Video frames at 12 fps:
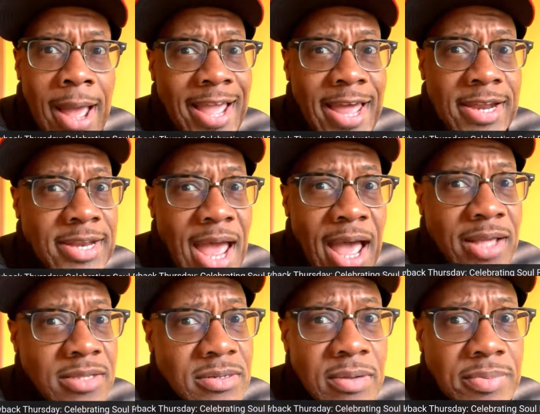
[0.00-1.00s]
I got to die
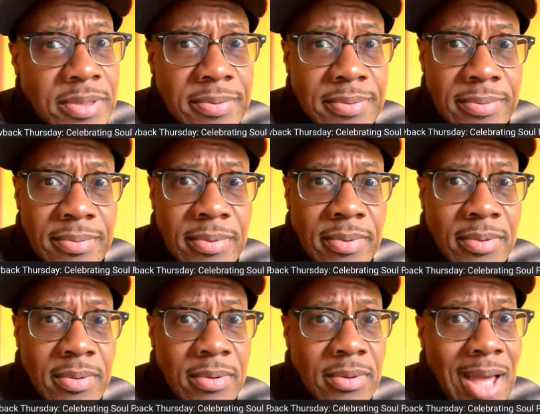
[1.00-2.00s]
of something.
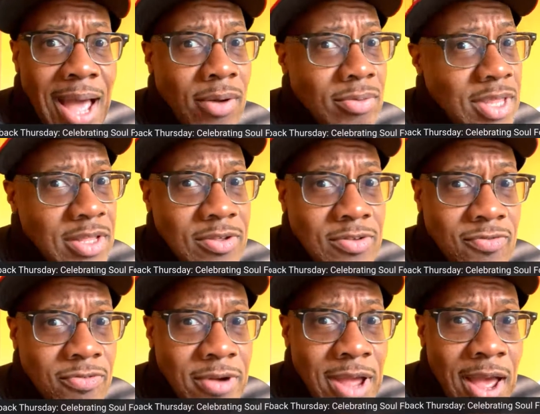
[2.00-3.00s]
I don't think this
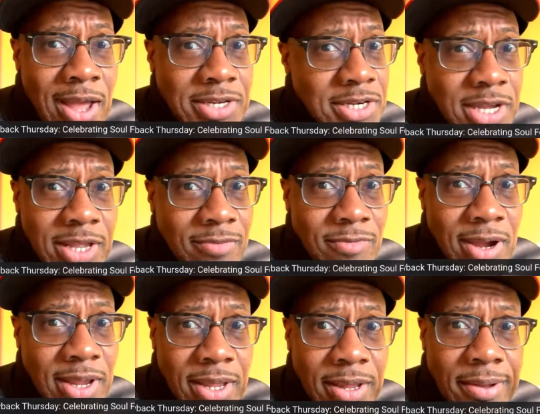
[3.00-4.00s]
fried chicken
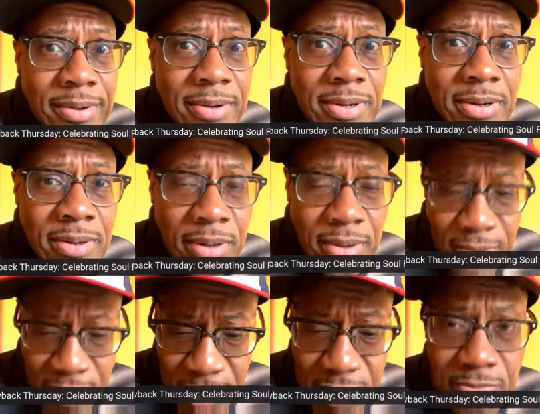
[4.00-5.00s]
right here and
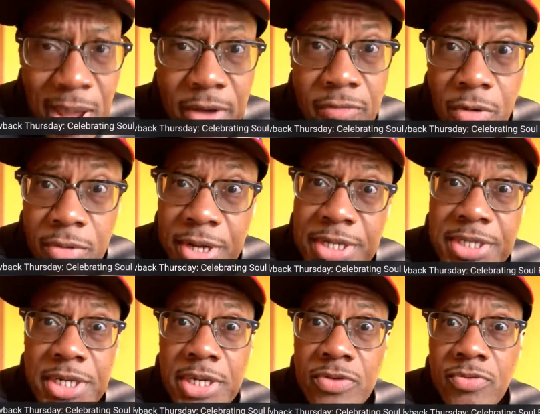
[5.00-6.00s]
this macaroni and
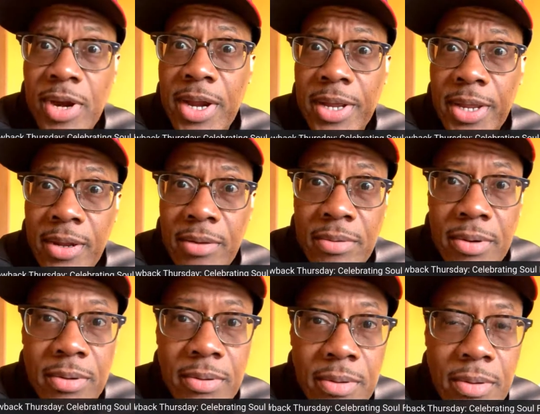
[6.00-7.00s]
cheese right here
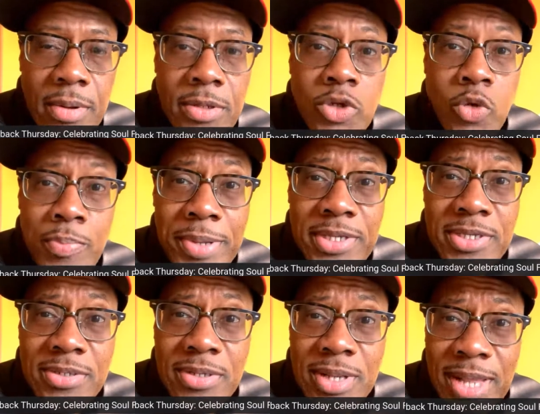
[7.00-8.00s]
and 2
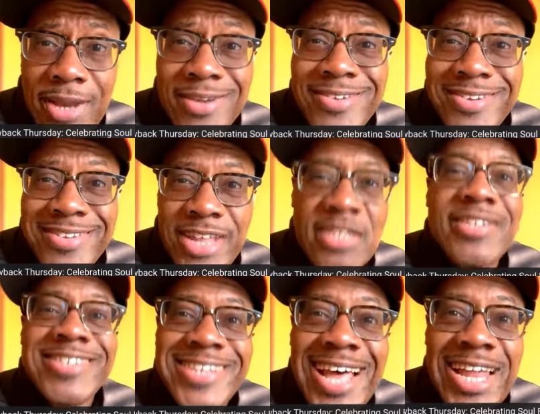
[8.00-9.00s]
pieces of lettuce, that's
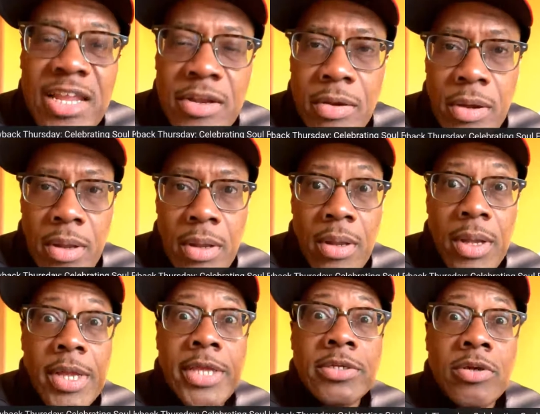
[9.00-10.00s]
the salad,
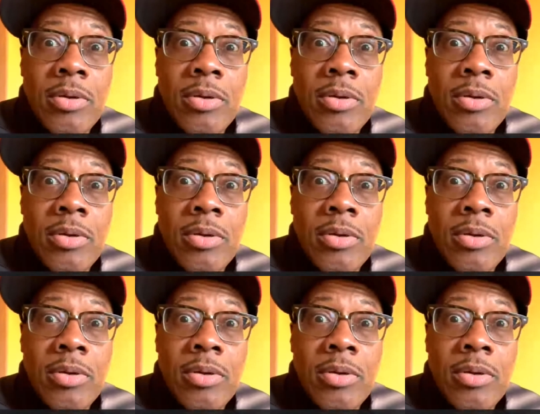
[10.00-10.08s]
is